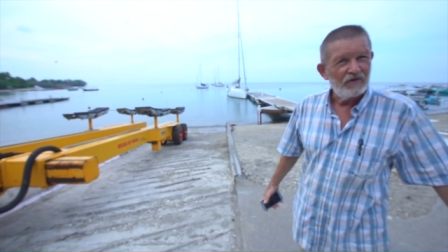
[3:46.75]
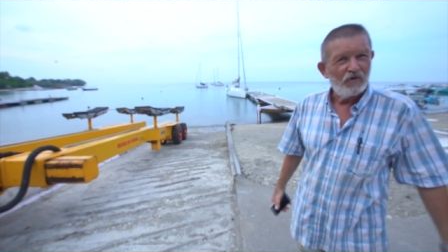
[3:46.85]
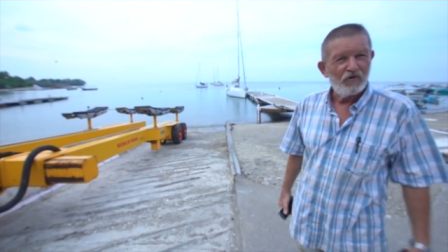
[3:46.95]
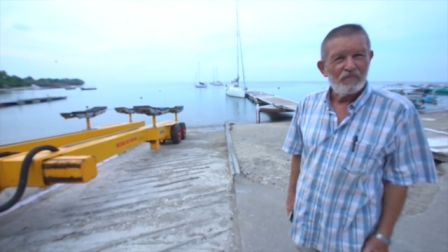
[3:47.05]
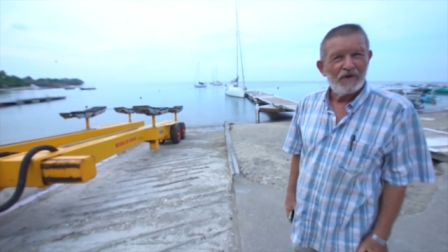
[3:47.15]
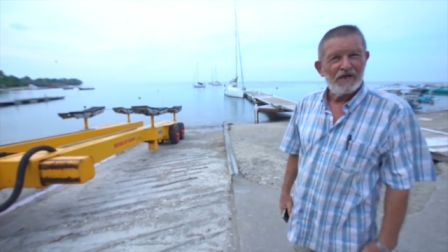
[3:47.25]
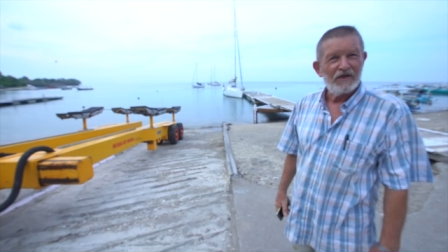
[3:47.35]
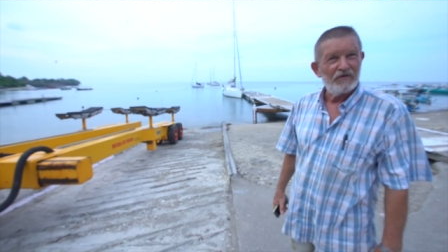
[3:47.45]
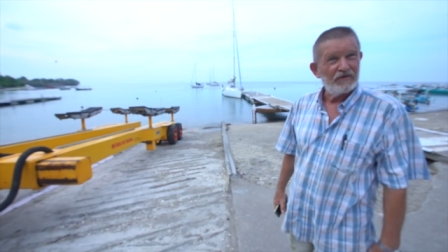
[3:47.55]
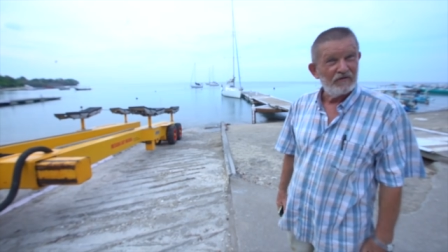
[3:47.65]
all
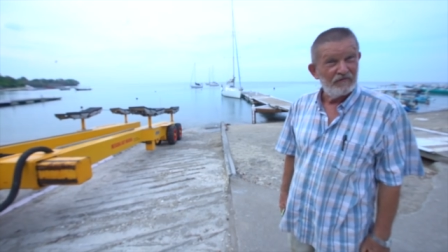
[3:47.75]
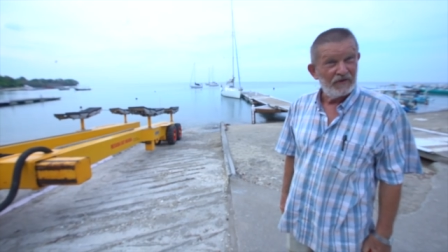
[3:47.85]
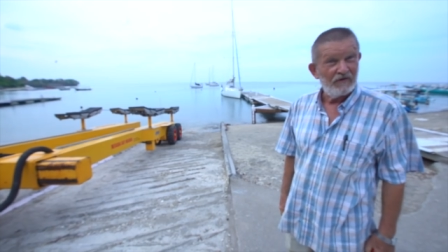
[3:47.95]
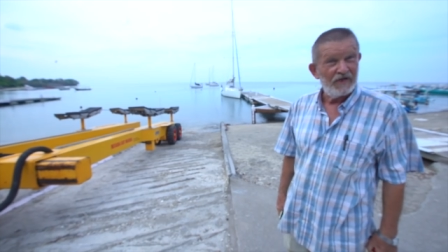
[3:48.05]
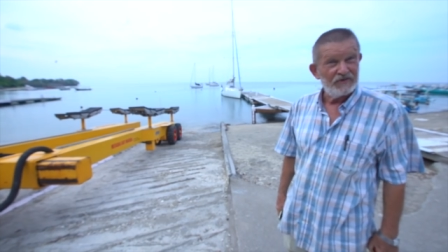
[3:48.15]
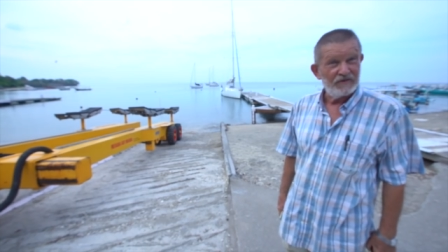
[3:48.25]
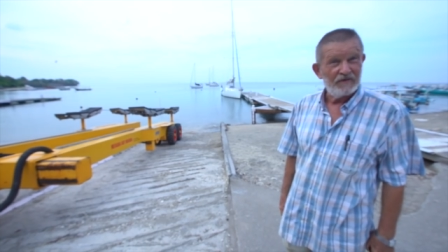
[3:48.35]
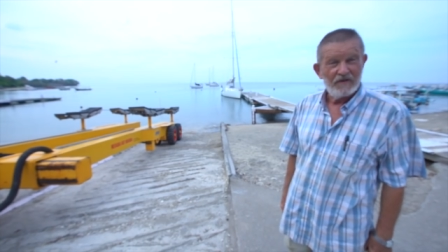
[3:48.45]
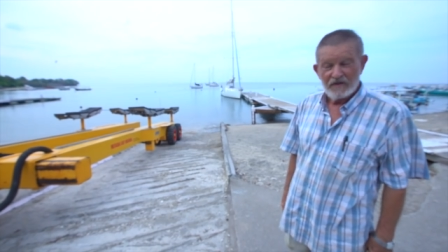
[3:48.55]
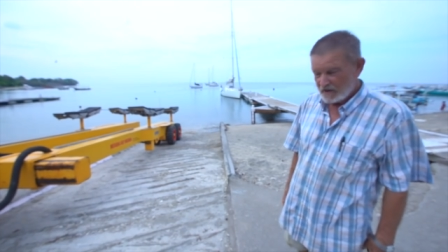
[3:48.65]
depending on the configuration.
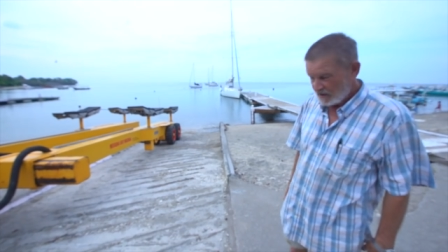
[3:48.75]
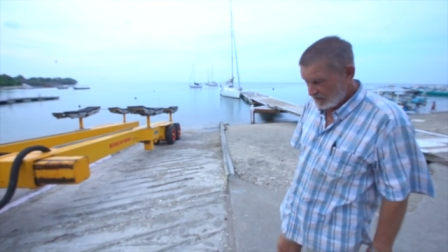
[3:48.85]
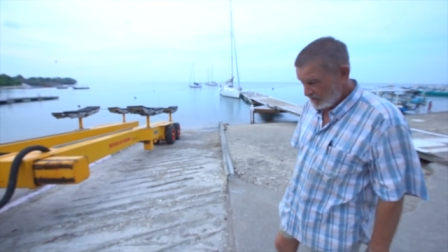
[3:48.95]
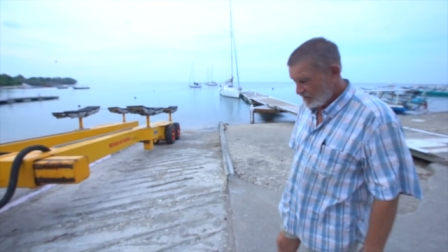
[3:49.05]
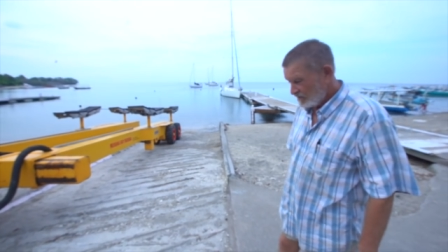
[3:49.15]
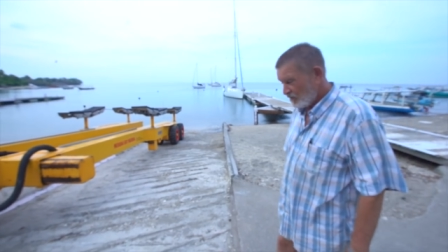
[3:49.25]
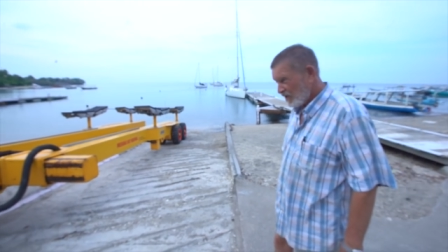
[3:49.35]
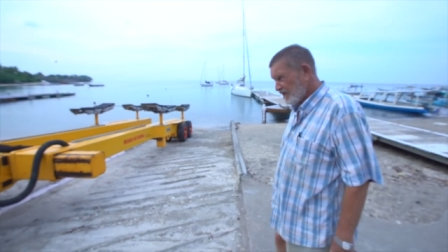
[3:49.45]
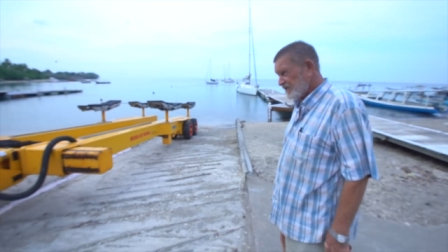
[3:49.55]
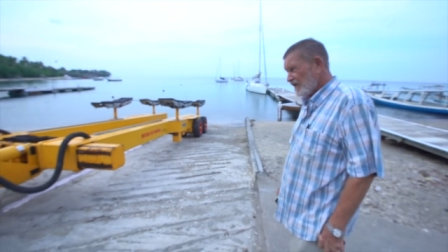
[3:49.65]

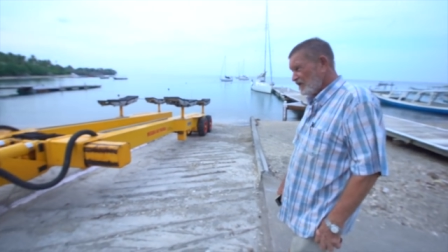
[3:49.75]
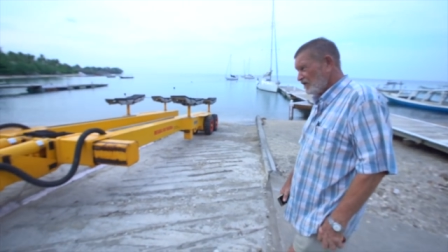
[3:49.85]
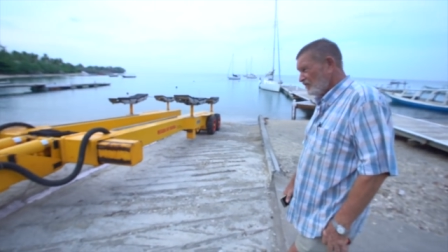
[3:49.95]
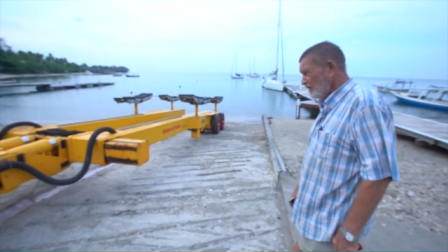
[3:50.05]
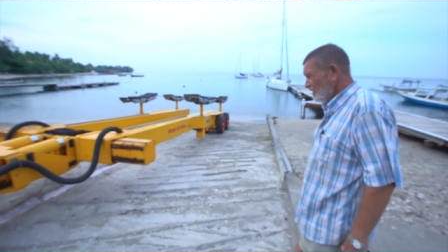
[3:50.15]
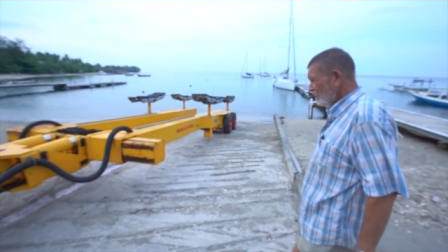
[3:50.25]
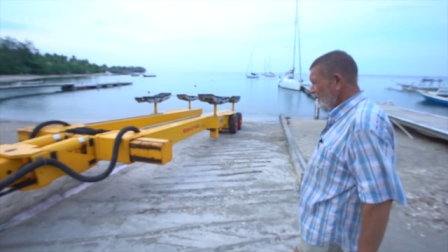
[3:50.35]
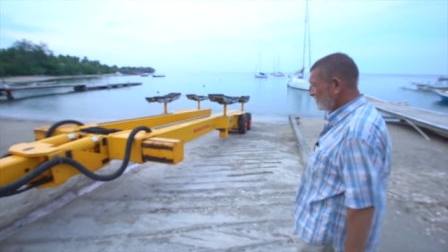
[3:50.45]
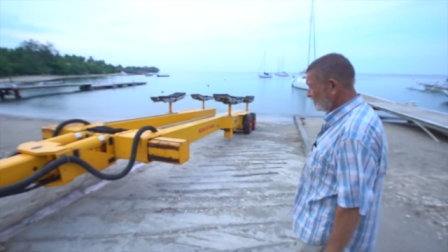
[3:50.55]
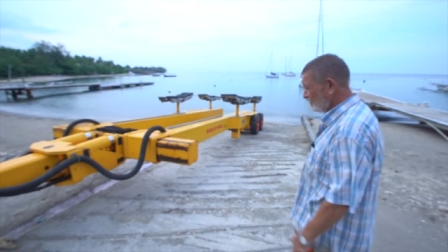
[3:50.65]
When I say the configuration,